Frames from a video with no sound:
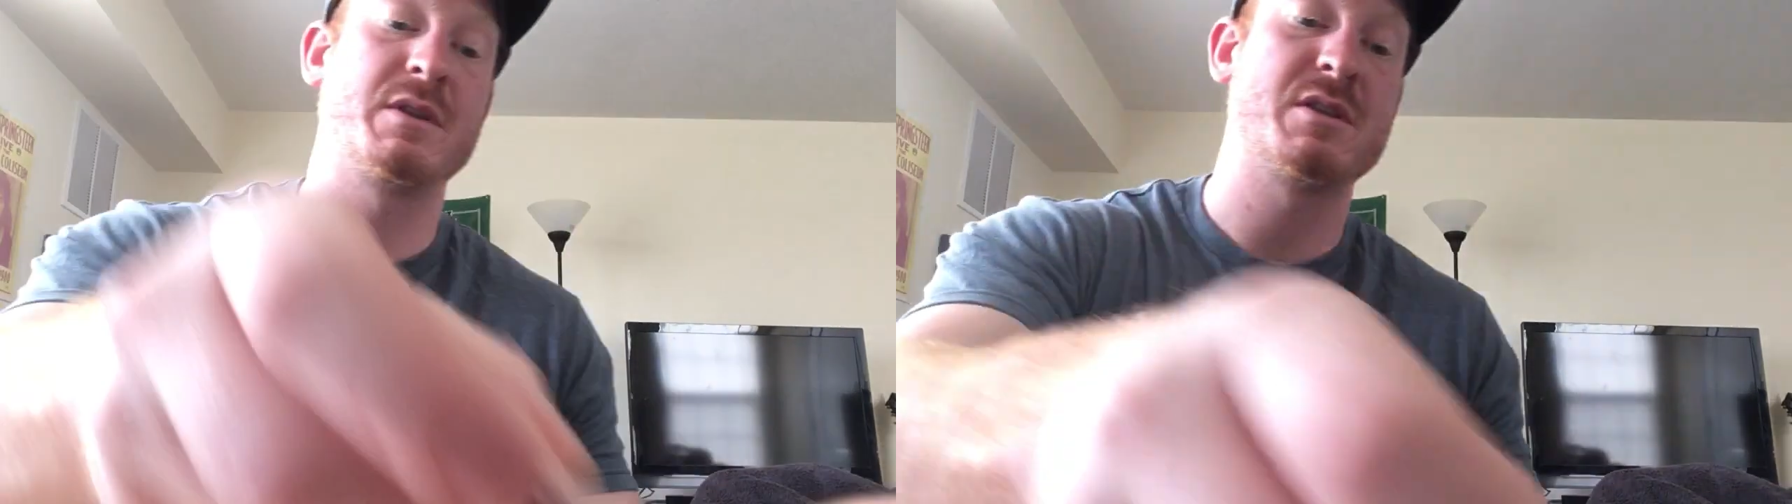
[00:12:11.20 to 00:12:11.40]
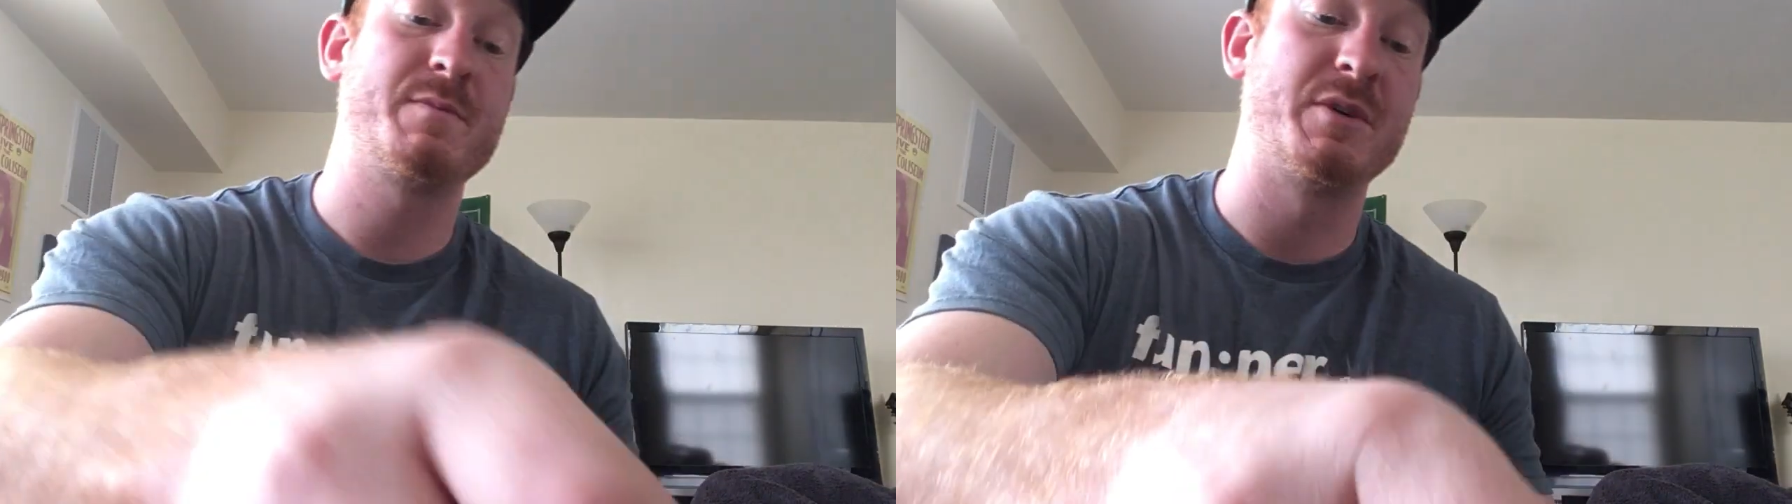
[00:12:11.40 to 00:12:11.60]

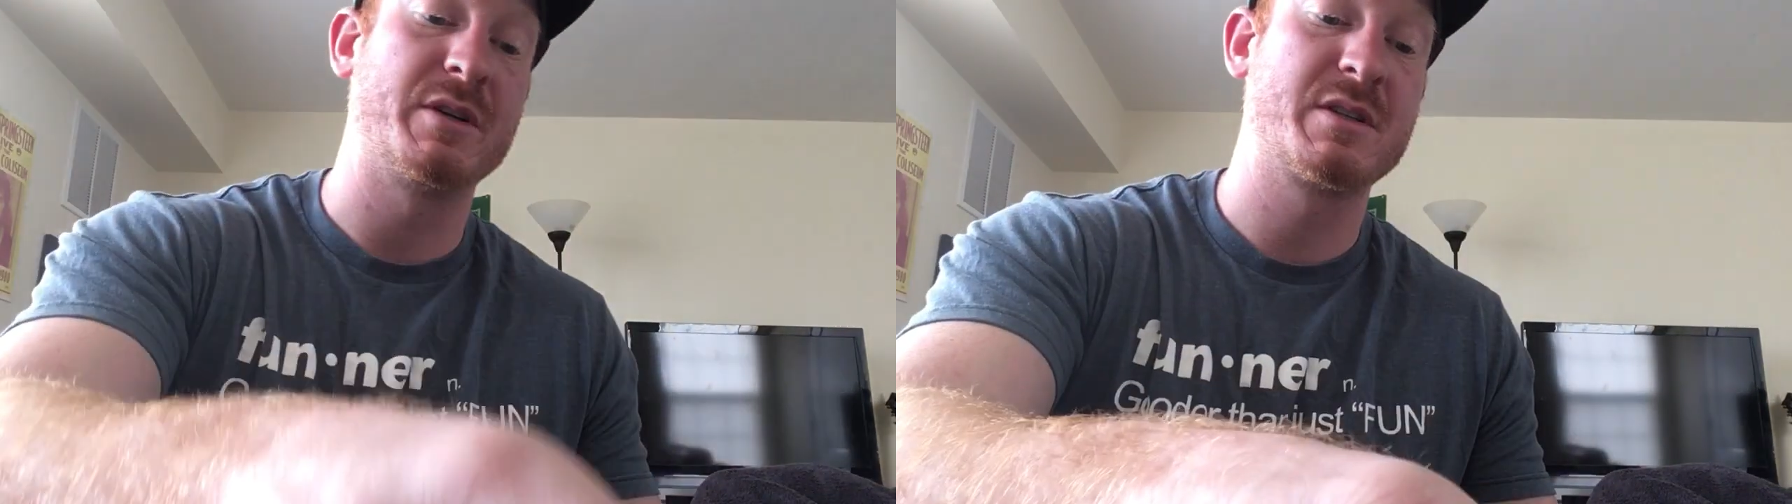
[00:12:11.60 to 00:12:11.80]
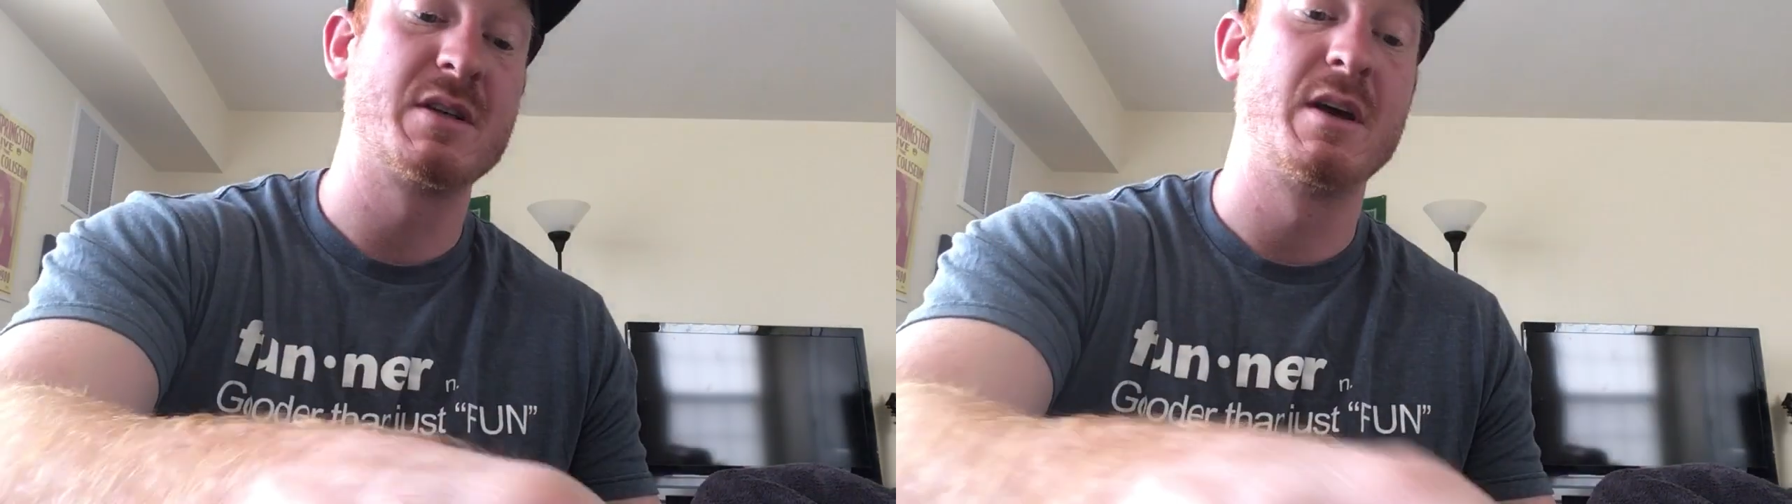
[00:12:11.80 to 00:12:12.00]
this
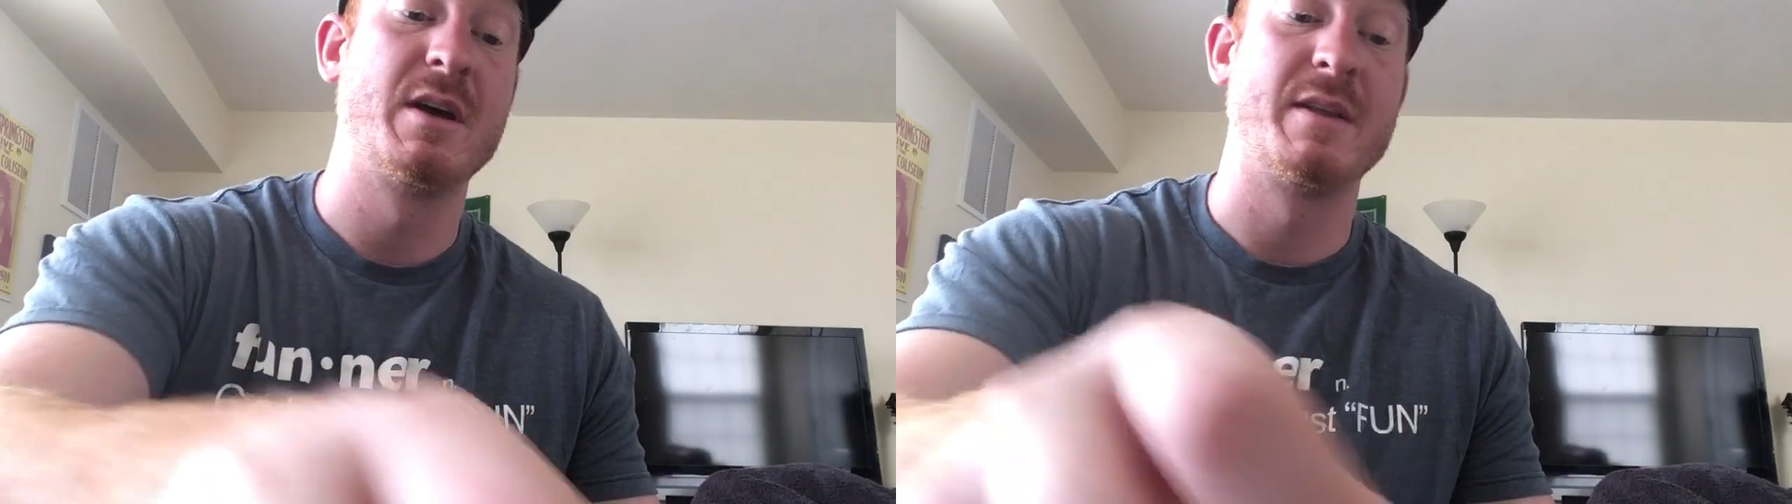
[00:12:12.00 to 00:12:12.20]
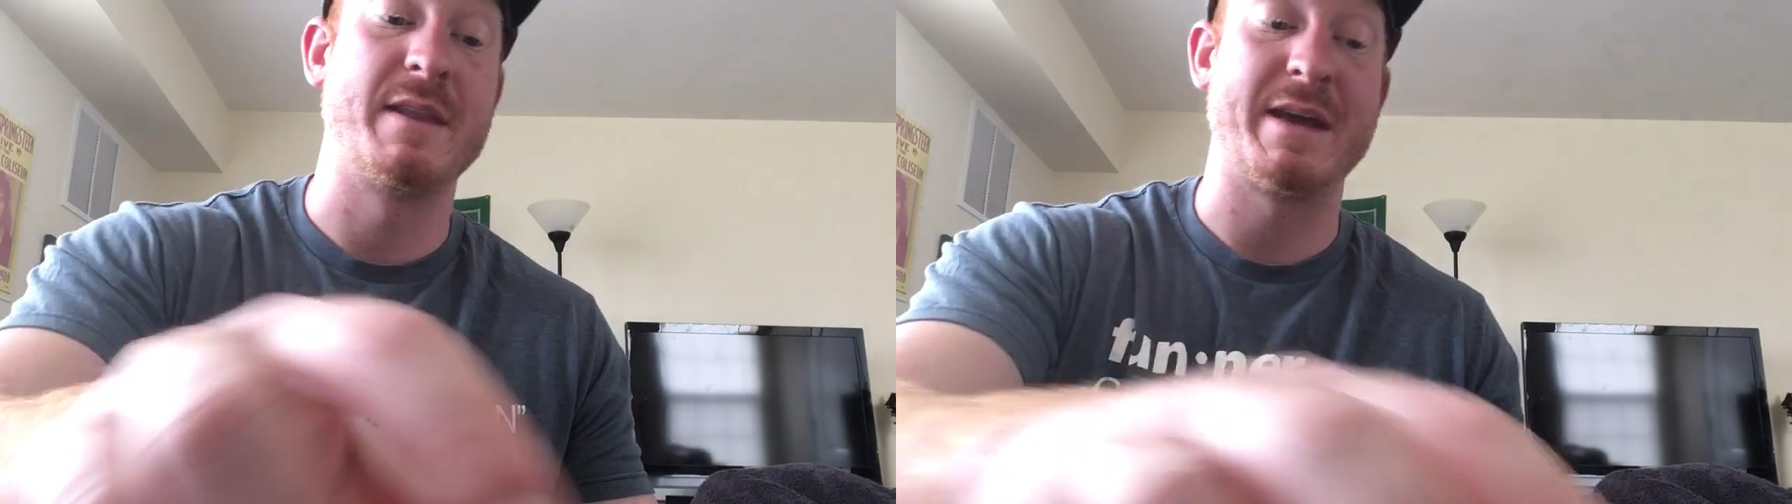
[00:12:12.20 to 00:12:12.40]
books
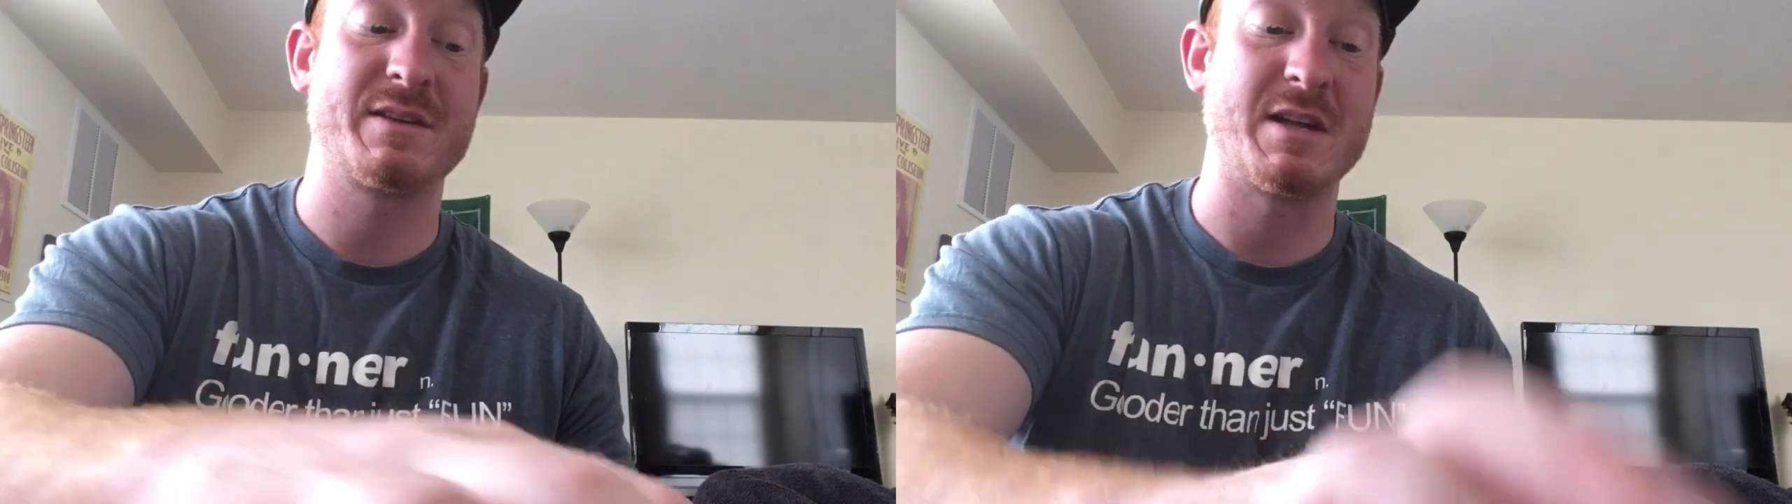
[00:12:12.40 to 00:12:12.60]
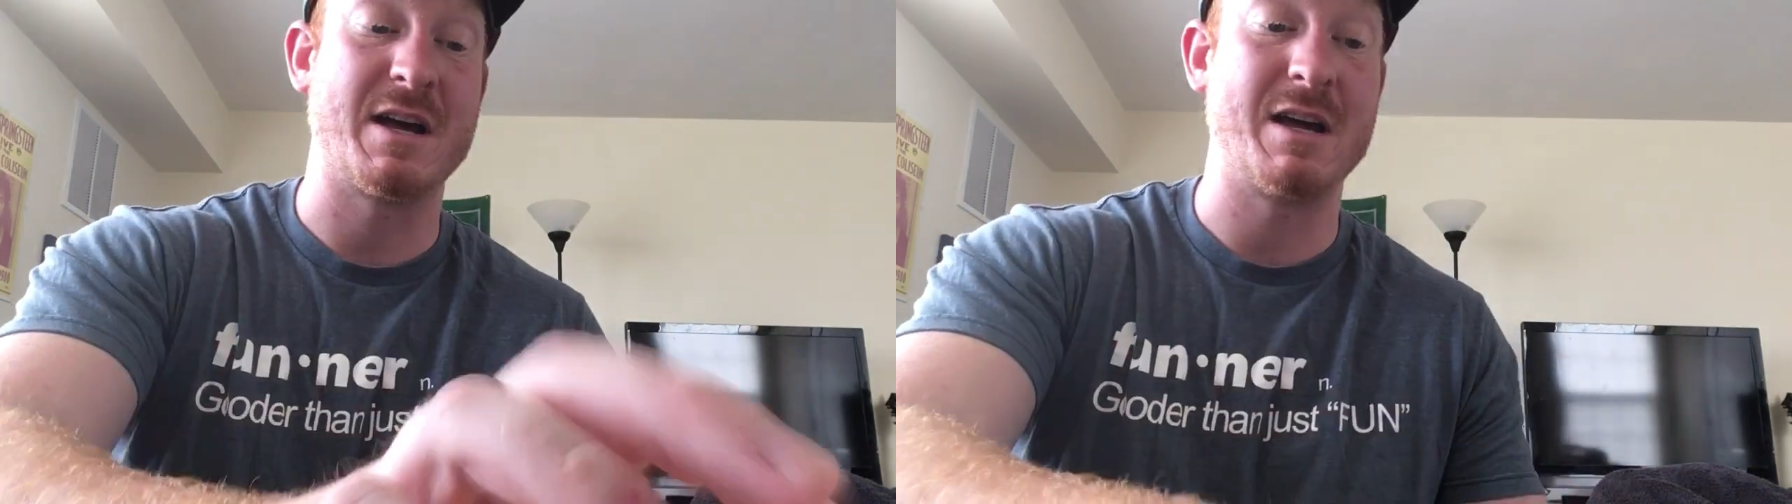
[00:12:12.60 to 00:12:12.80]

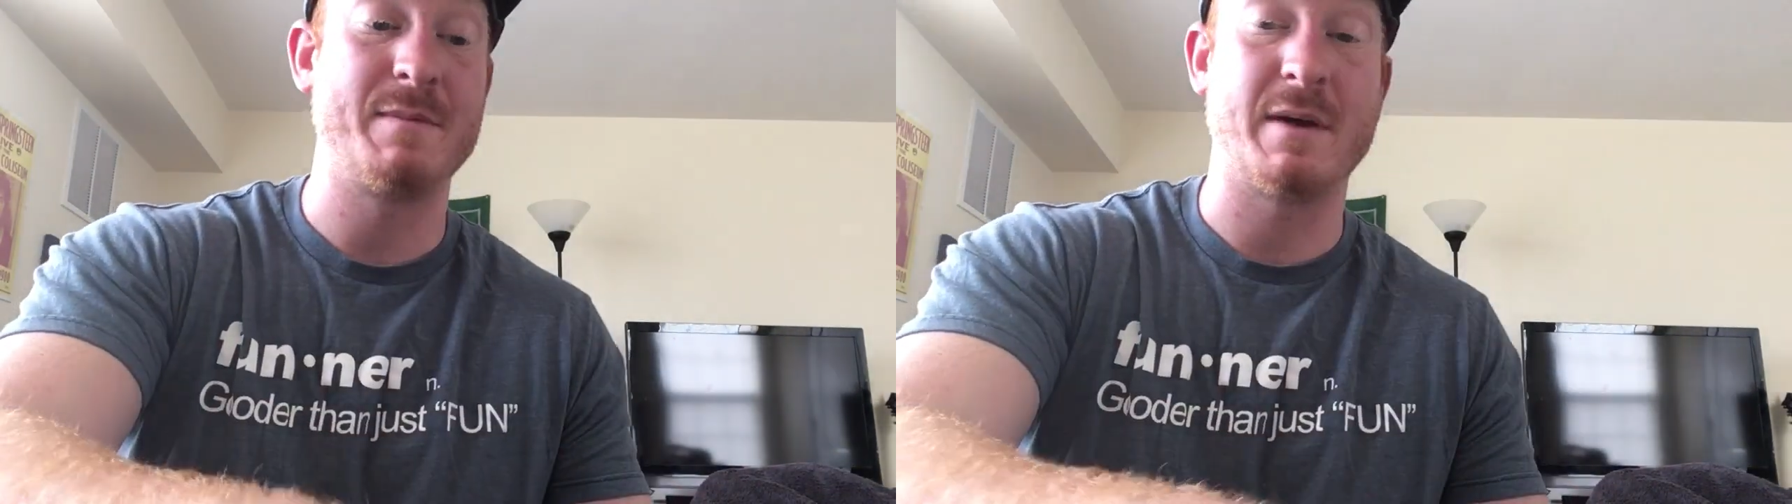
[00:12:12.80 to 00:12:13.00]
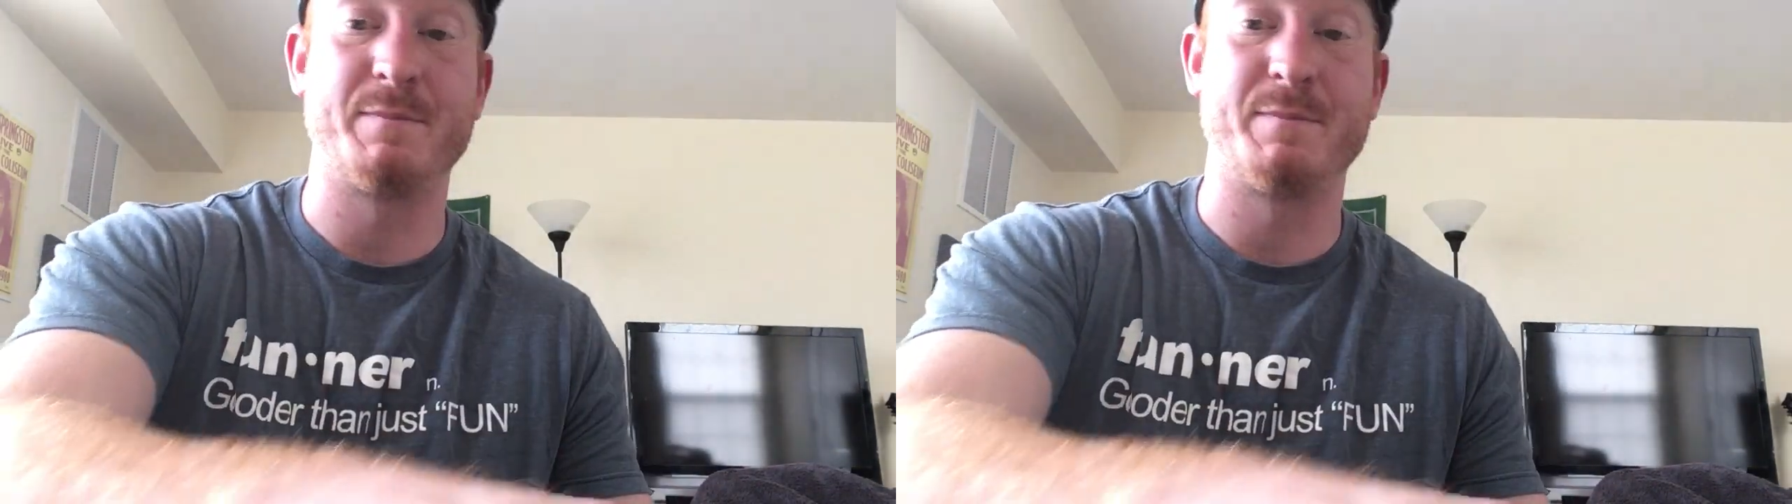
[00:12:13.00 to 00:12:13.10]
next time,